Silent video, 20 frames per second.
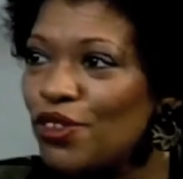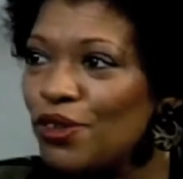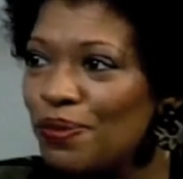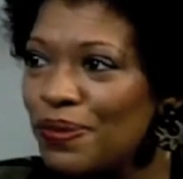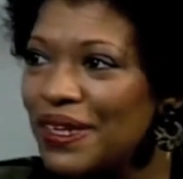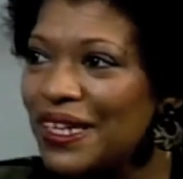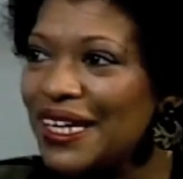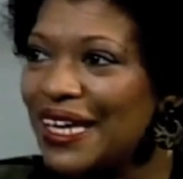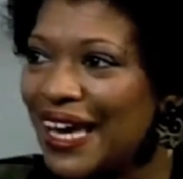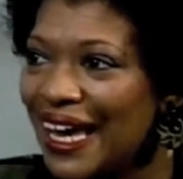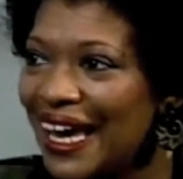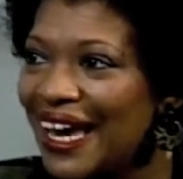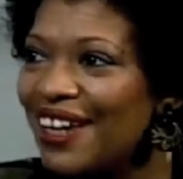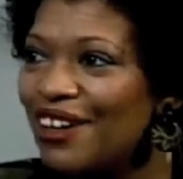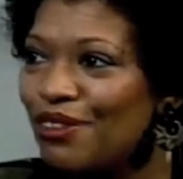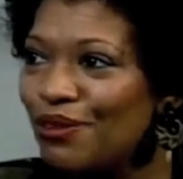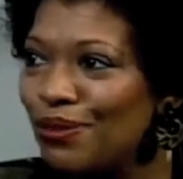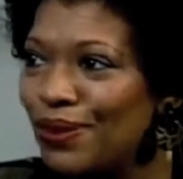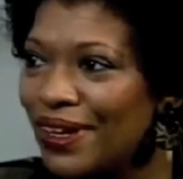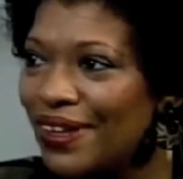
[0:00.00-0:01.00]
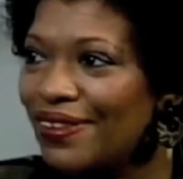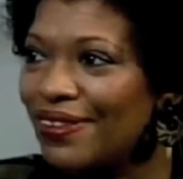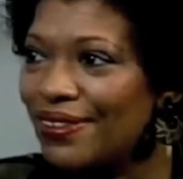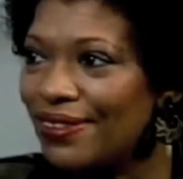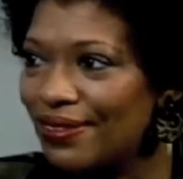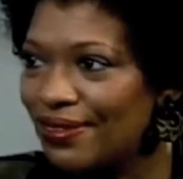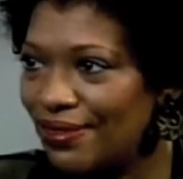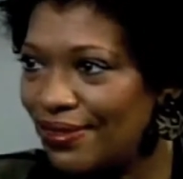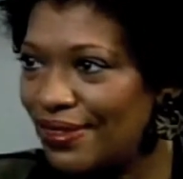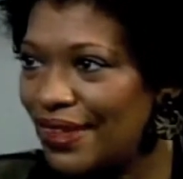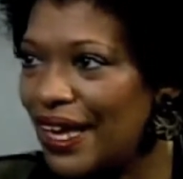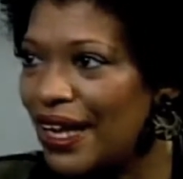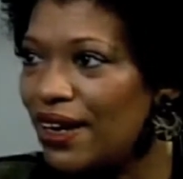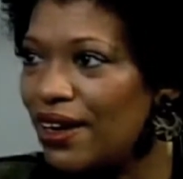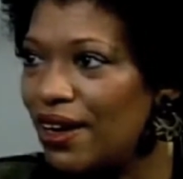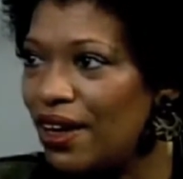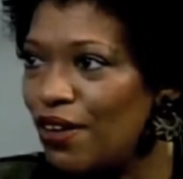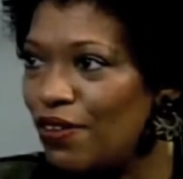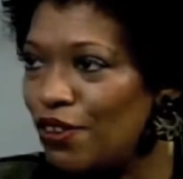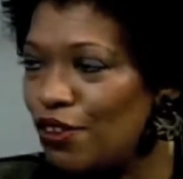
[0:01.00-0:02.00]
began with that
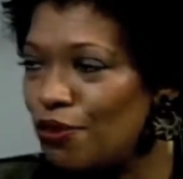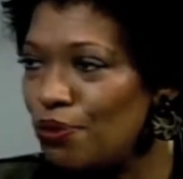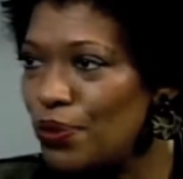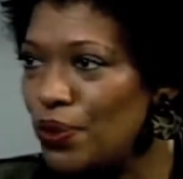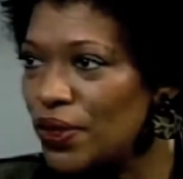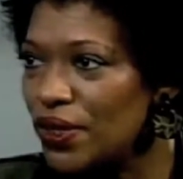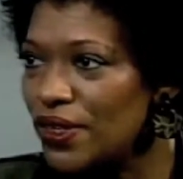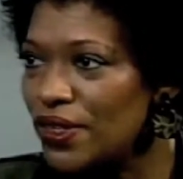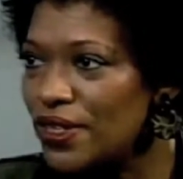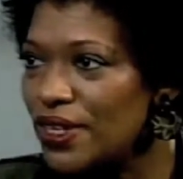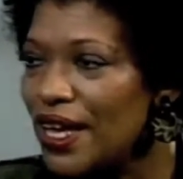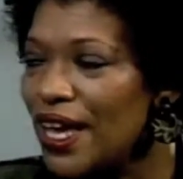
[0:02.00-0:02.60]
love of books,